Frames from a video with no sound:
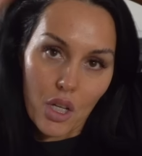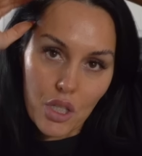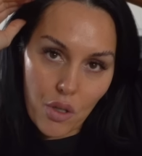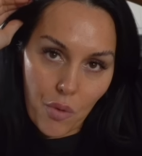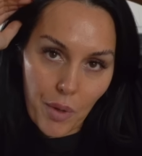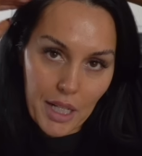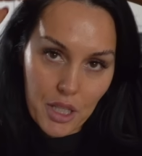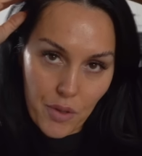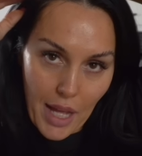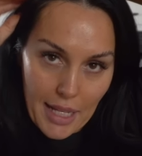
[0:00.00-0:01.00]
so we're gonna
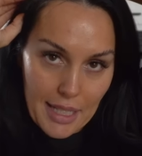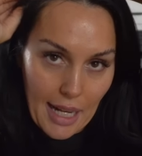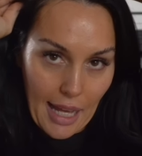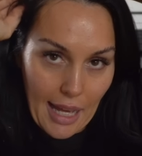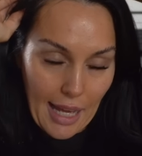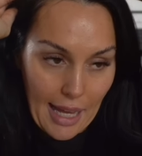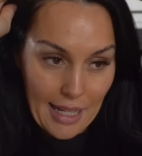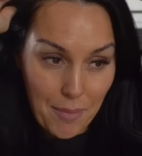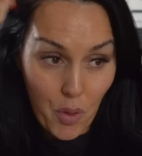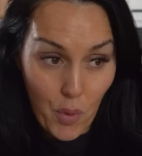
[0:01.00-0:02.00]
do that today
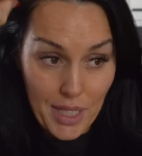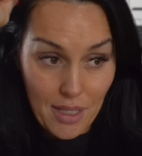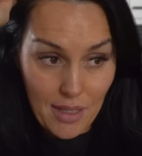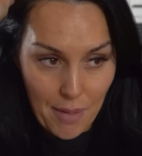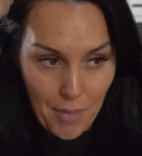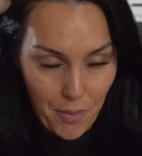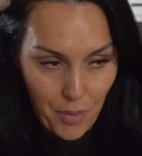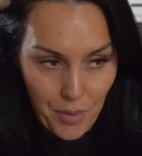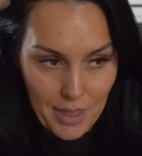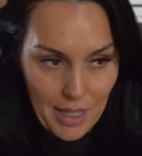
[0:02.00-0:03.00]
and I'm going to dye my
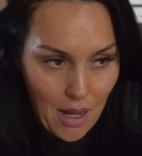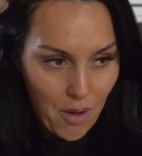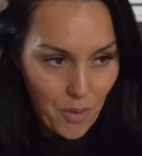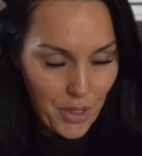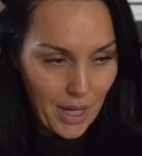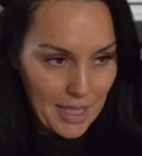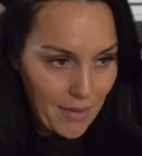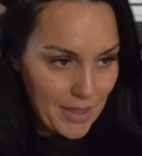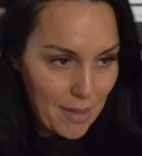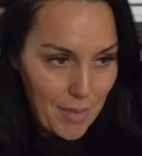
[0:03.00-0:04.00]
roots now you guys
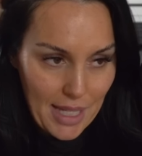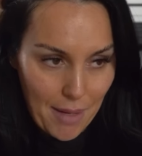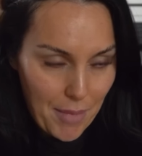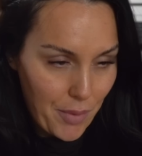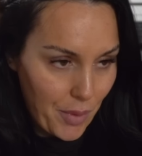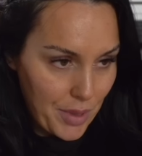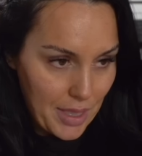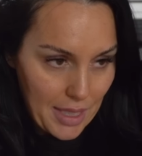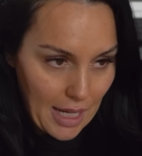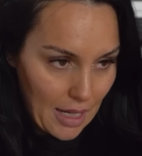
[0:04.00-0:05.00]
have seen me dye my roots
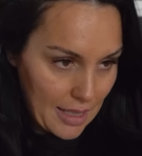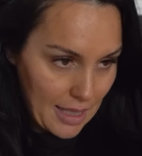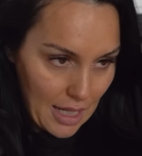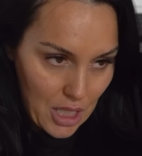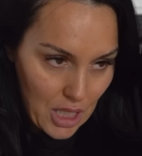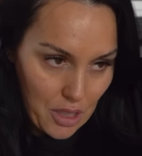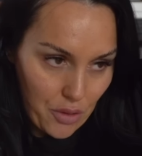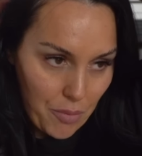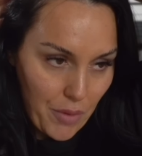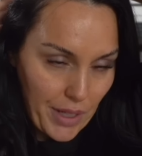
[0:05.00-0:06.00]
and take out extensions
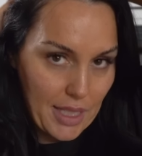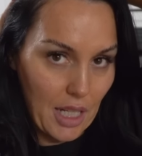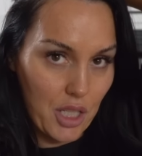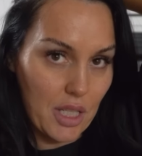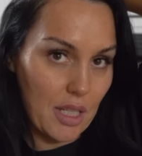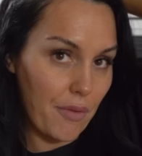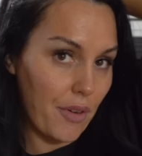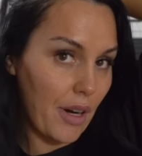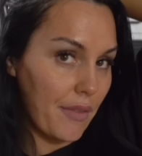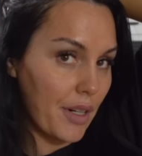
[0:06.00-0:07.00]
or move extensions up
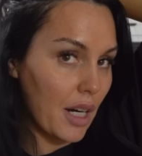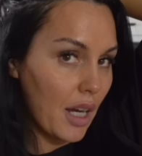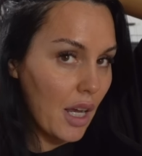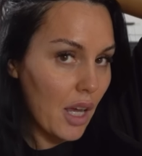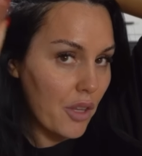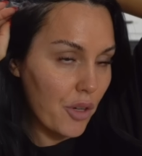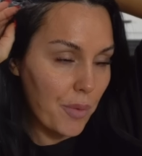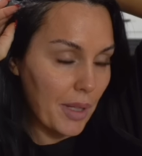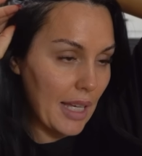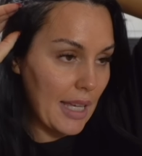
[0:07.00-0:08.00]
forever they're
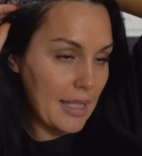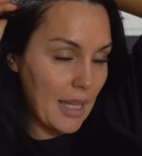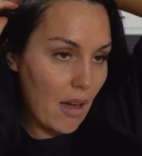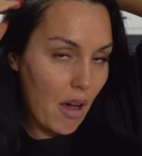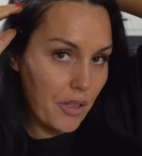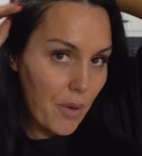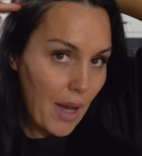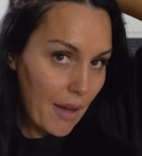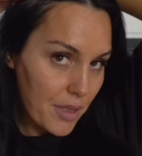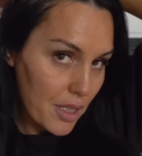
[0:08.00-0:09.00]
really easy all you
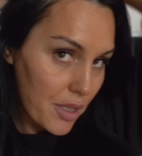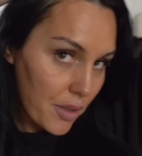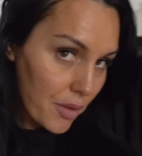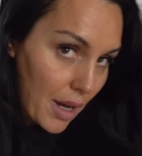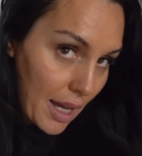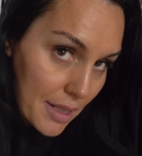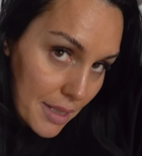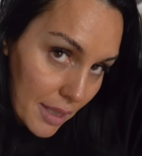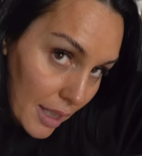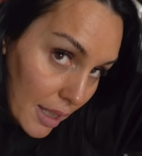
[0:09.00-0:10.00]
have to do
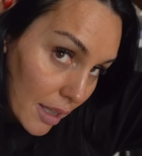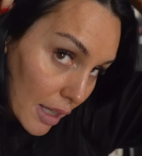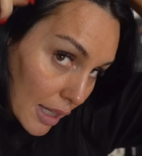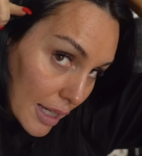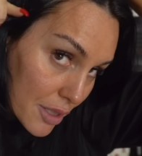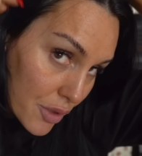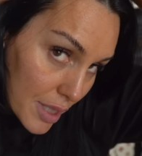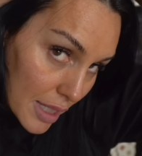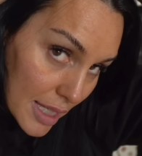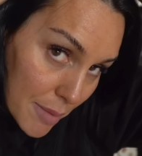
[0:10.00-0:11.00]
honestly is you
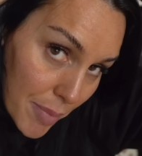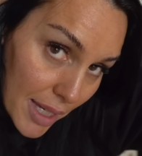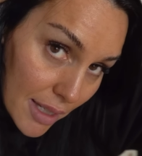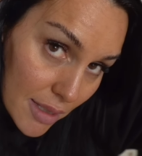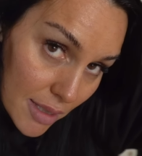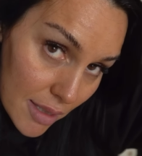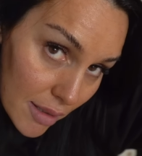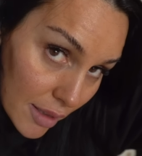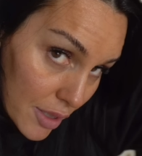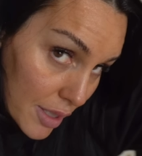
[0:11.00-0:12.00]
see these
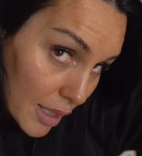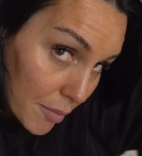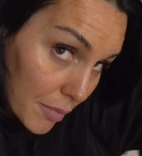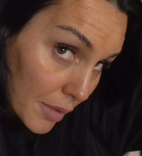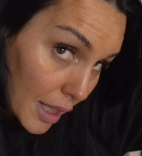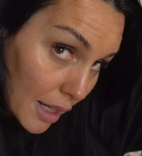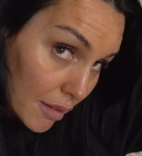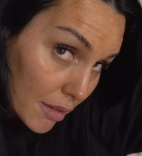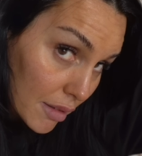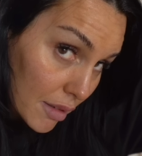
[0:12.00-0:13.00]
beads can you see them yeah